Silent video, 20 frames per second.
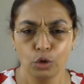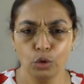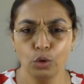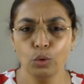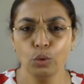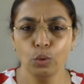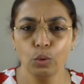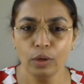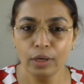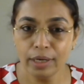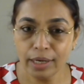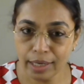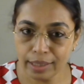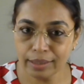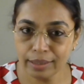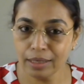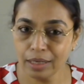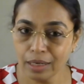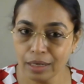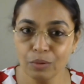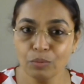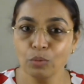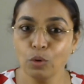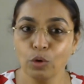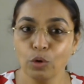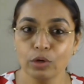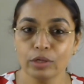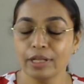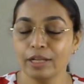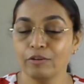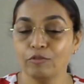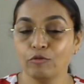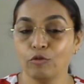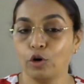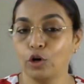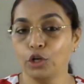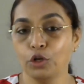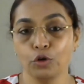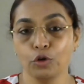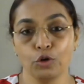Do little more than
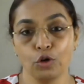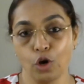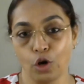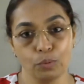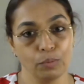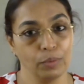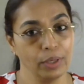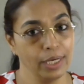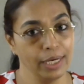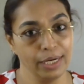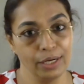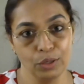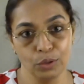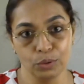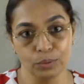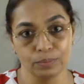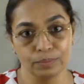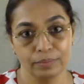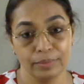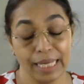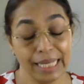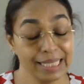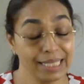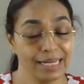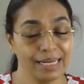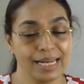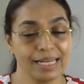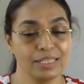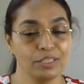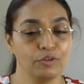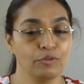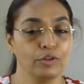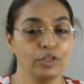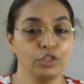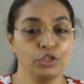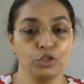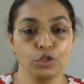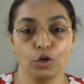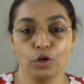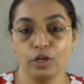what you normally do, and the rest will
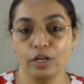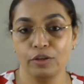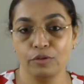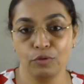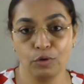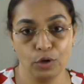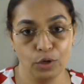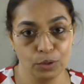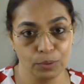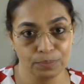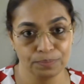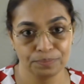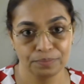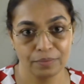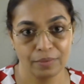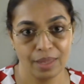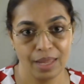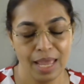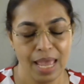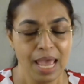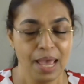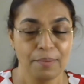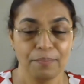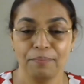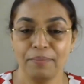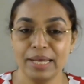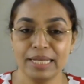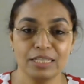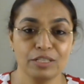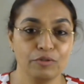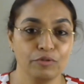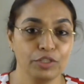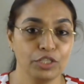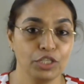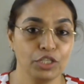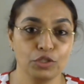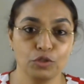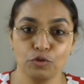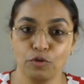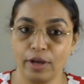surely follow. Best
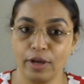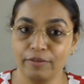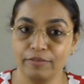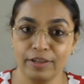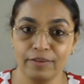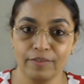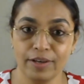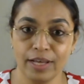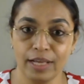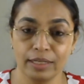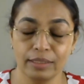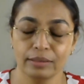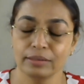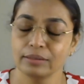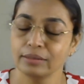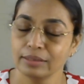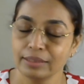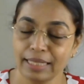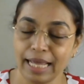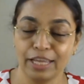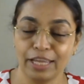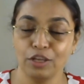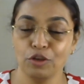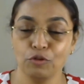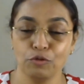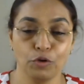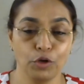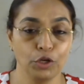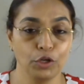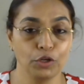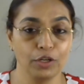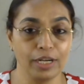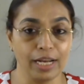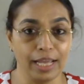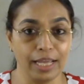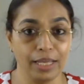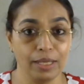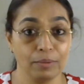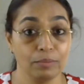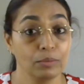wishes to everyone. Thank you for your
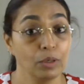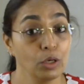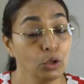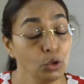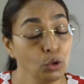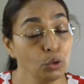time.